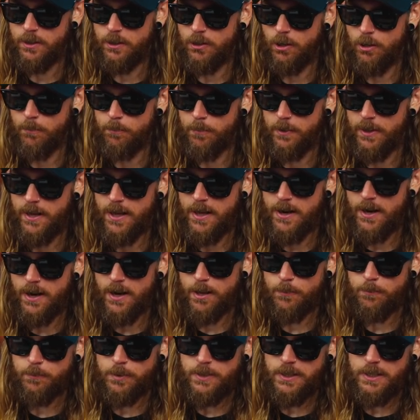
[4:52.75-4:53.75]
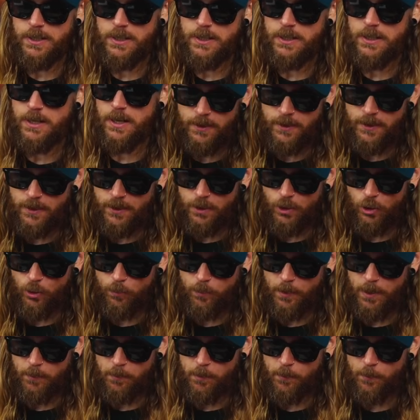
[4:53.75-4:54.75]
copy that IP,
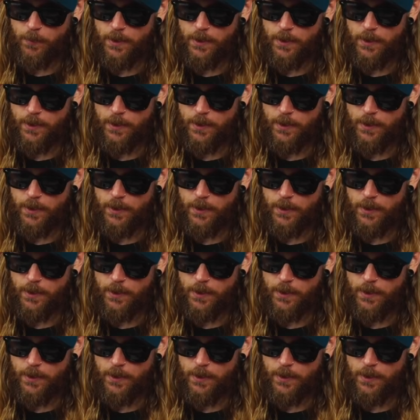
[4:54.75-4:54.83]
open up a